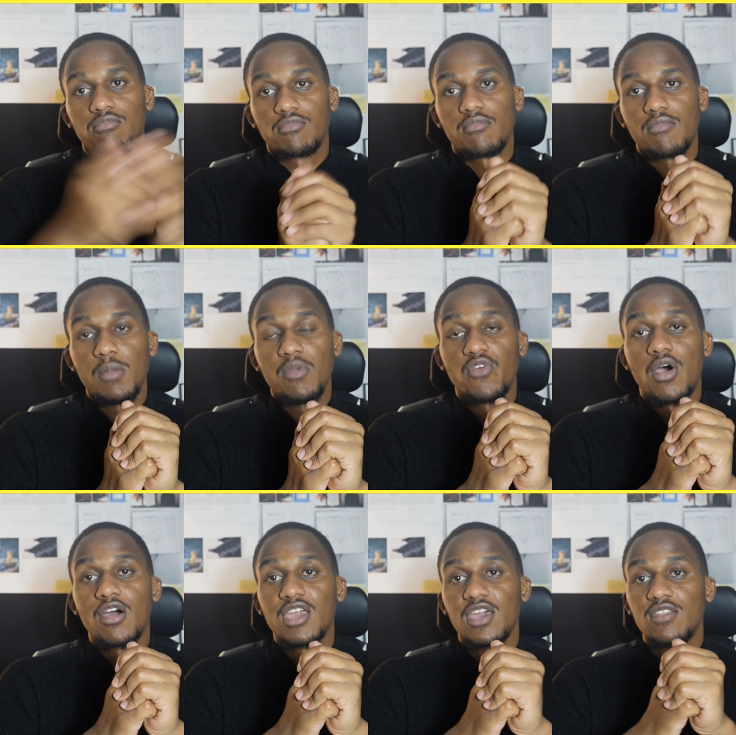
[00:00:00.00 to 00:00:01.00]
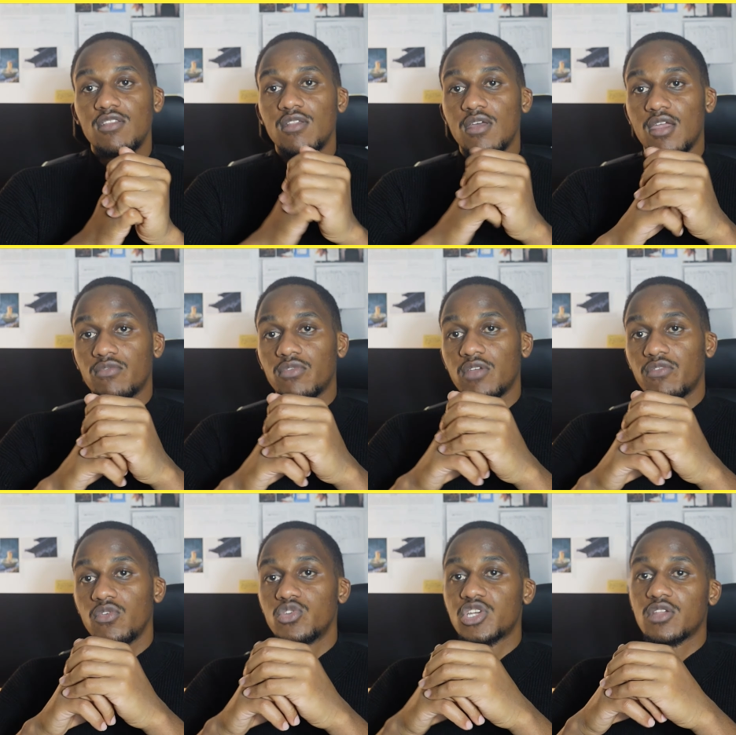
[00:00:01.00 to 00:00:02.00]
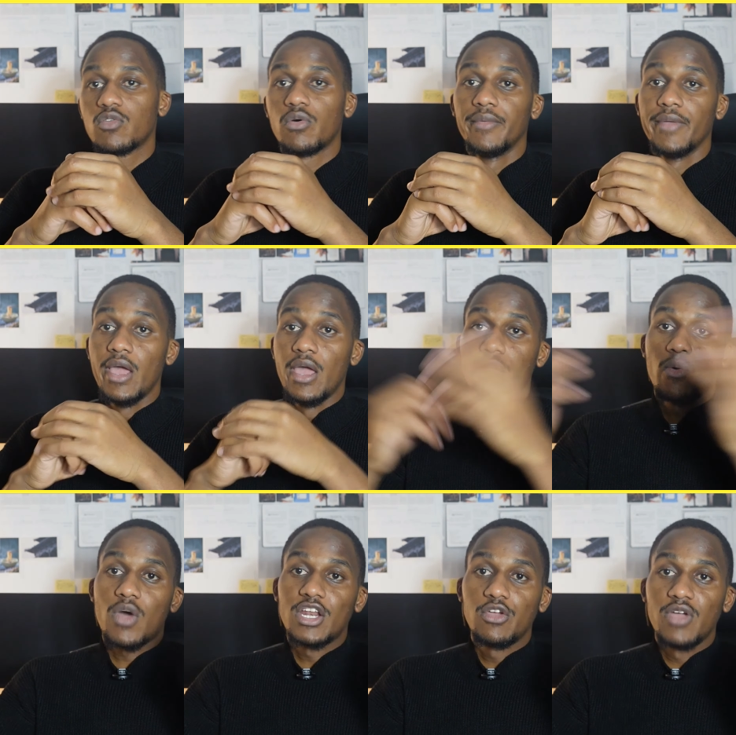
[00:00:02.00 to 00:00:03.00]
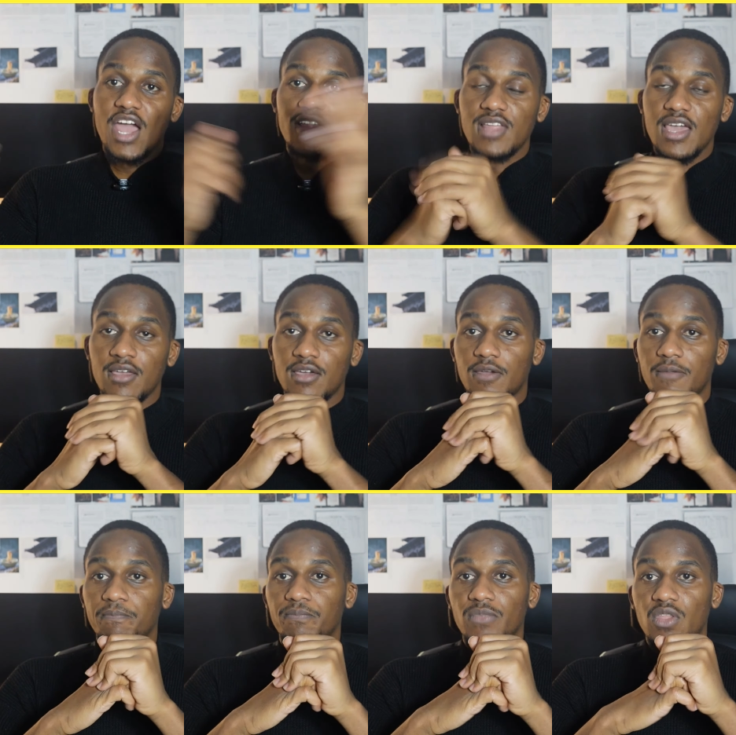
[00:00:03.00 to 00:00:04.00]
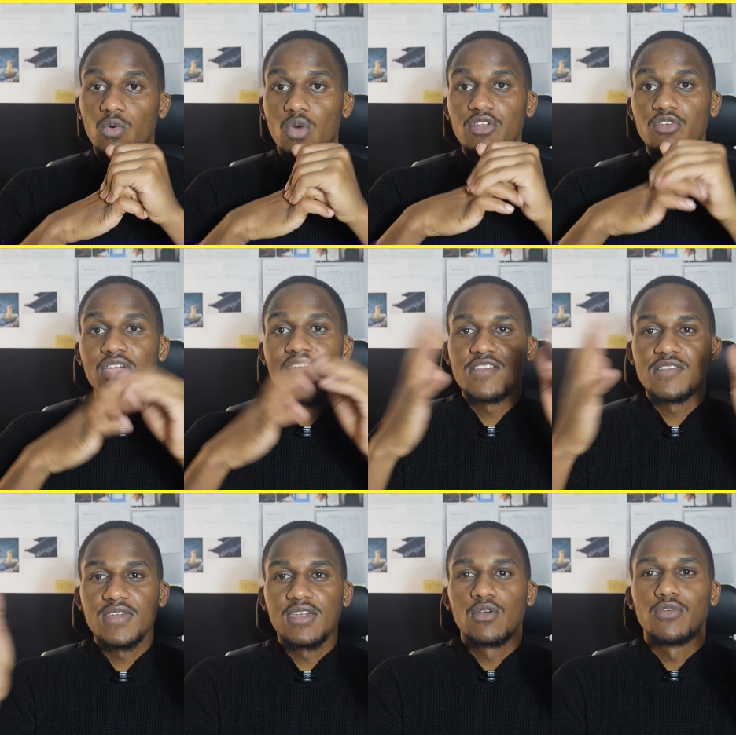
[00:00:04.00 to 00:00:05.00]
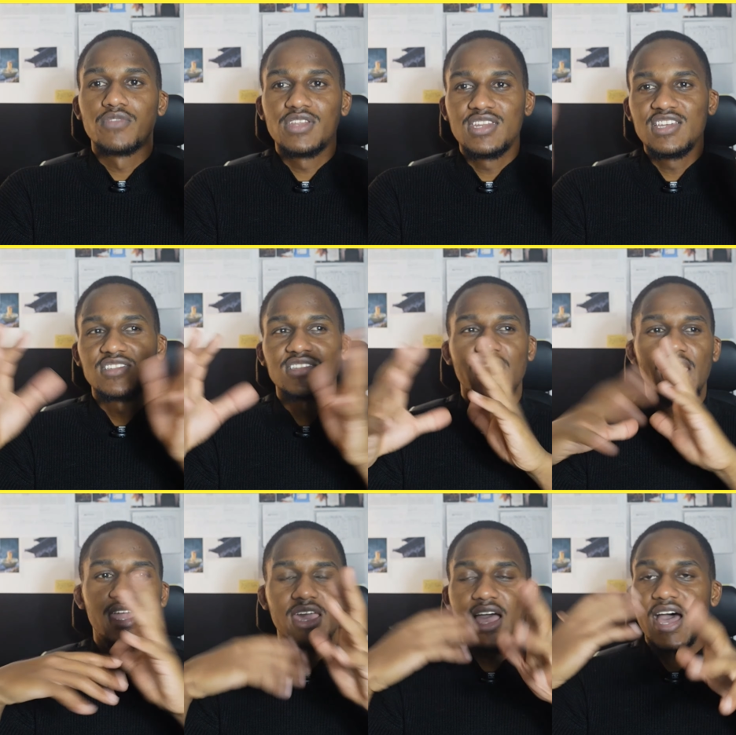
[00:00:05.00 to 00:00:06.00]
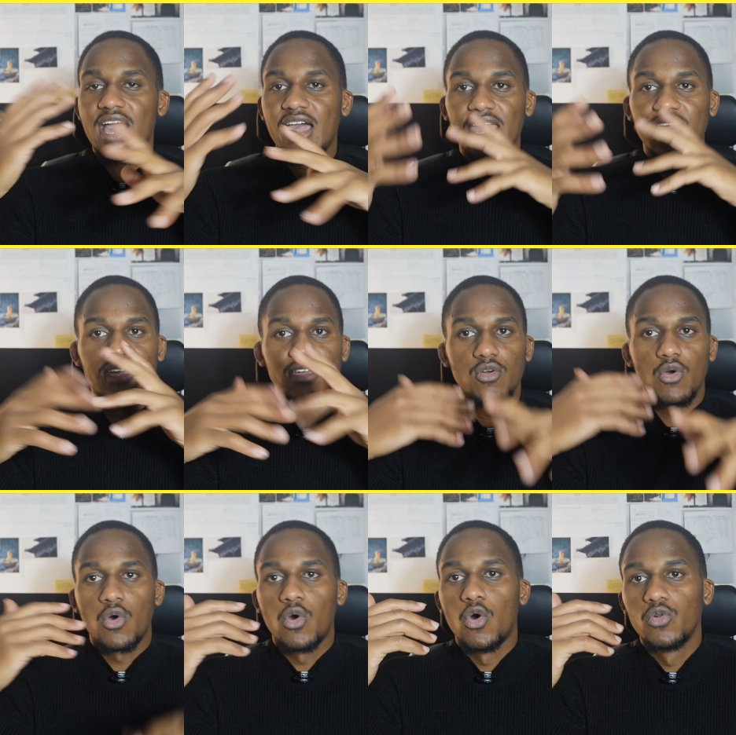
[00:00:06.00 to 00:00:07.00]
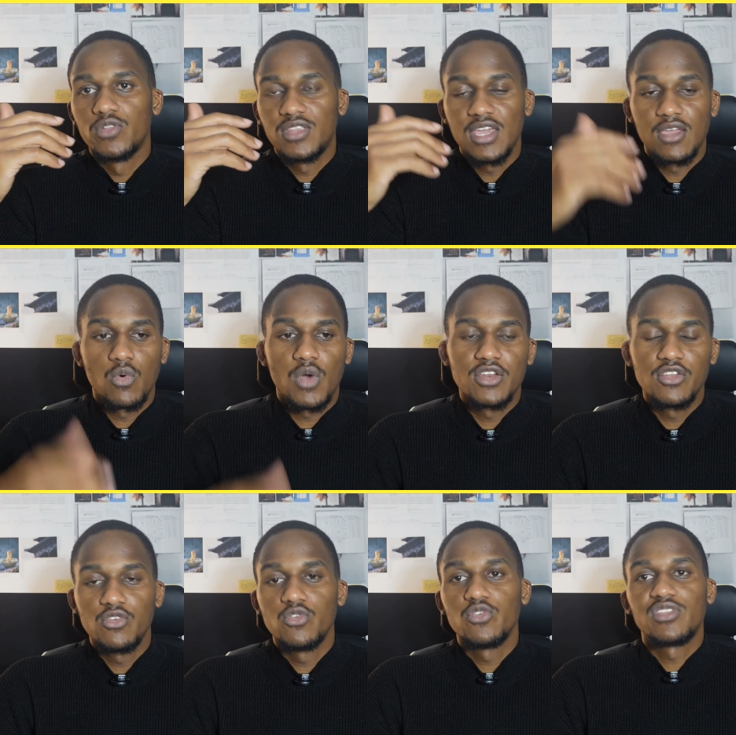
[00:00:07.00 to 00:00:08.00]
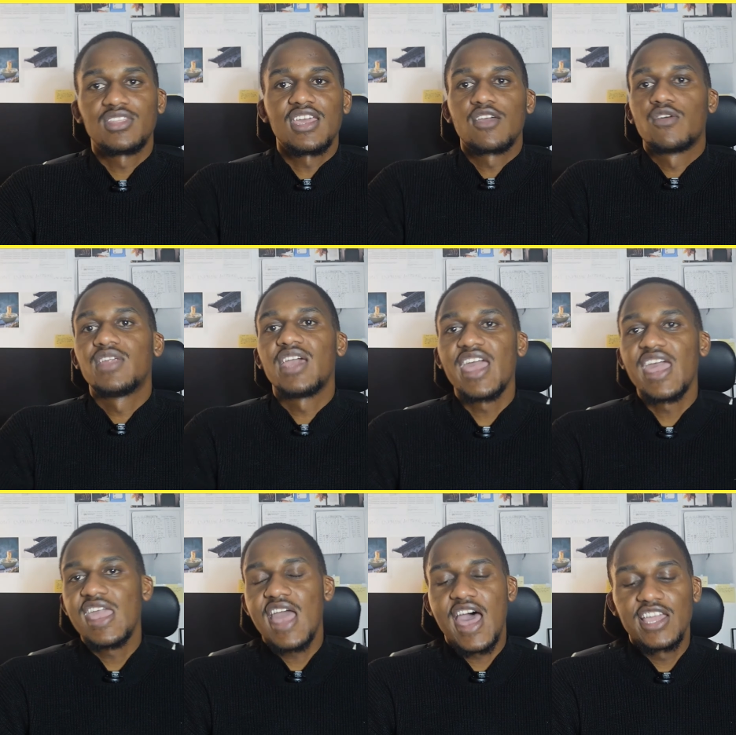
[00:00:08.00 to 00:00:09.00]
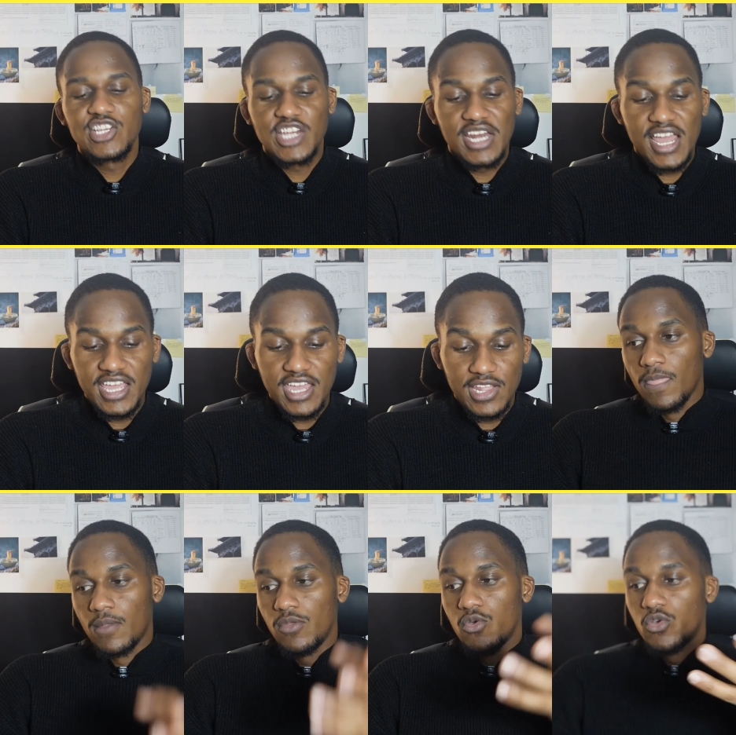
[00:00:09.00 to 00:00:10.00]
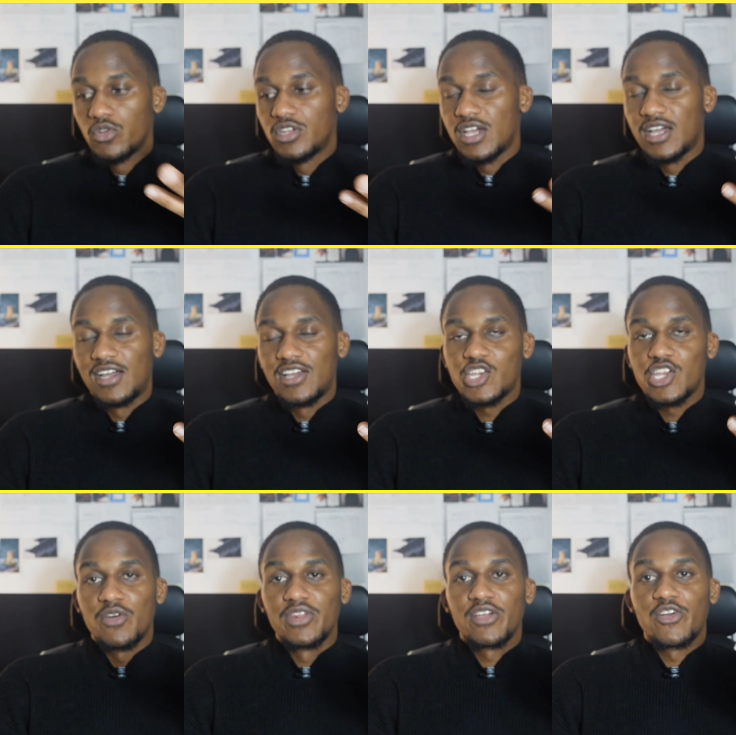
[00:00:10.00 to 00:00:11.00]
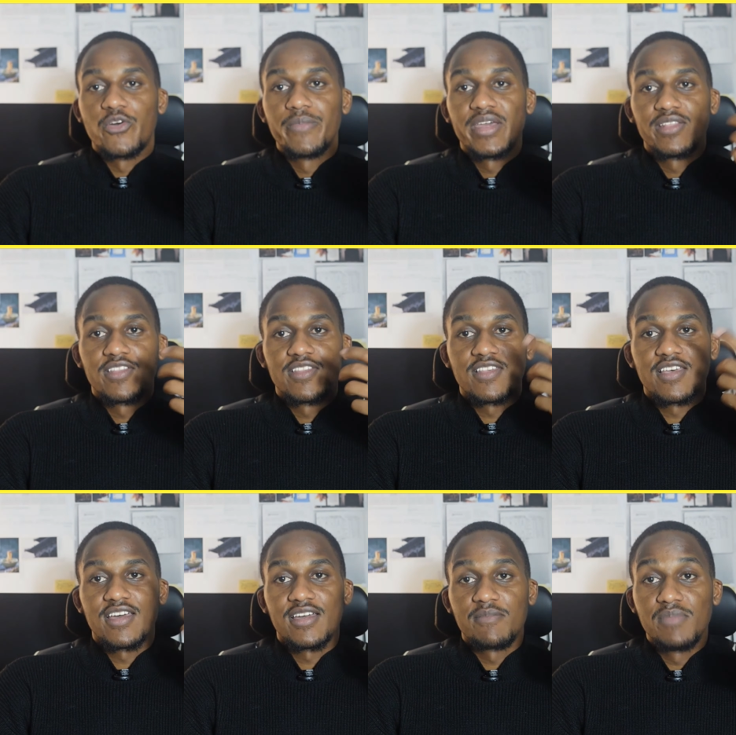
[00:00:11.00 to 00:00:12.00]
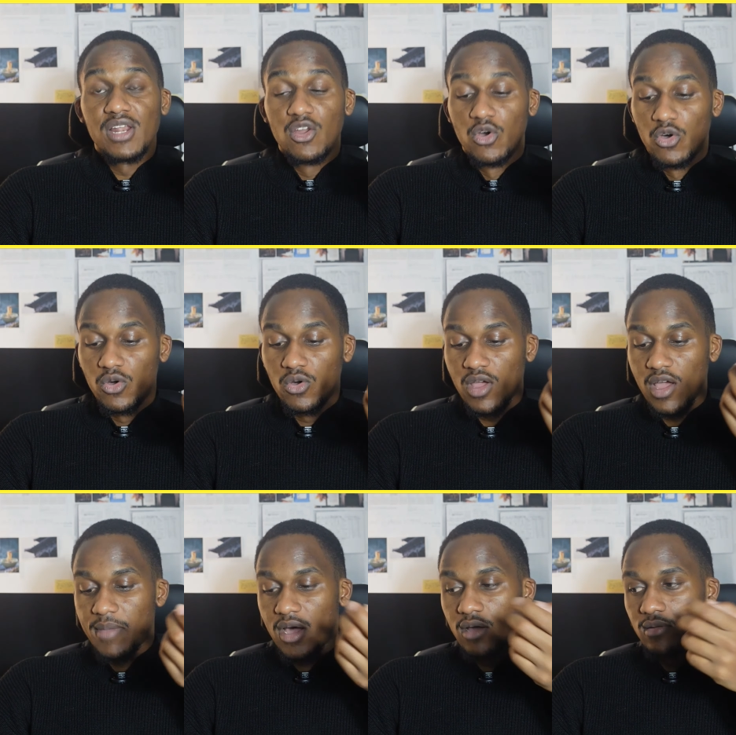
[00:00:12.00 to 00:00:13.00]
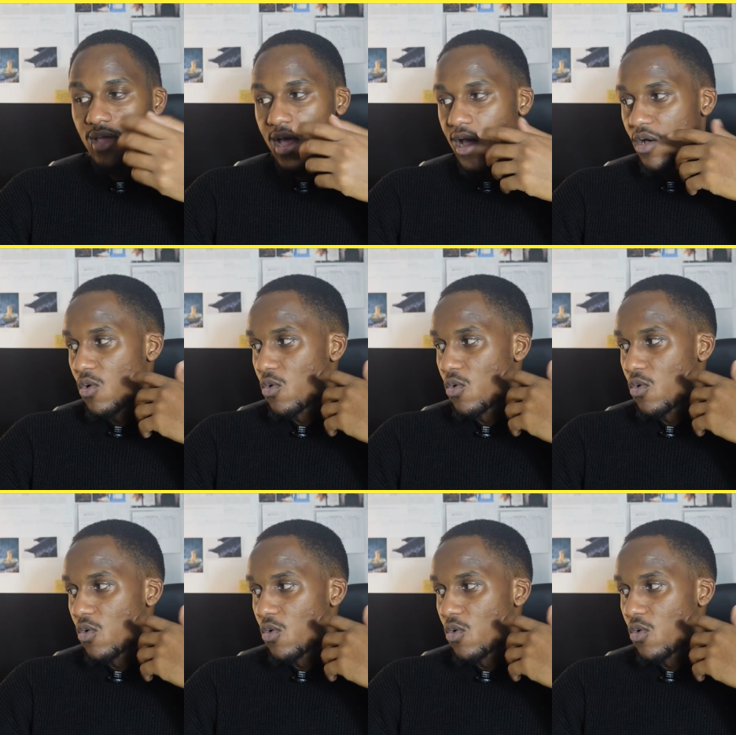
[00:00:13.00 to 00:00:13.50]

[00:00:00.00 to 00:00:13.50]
maybe for our kids and for the future. So what do you guys think? What do you guys think of this AI whole thing? What do you think of the AI shenanigans? You could share on the comments below about how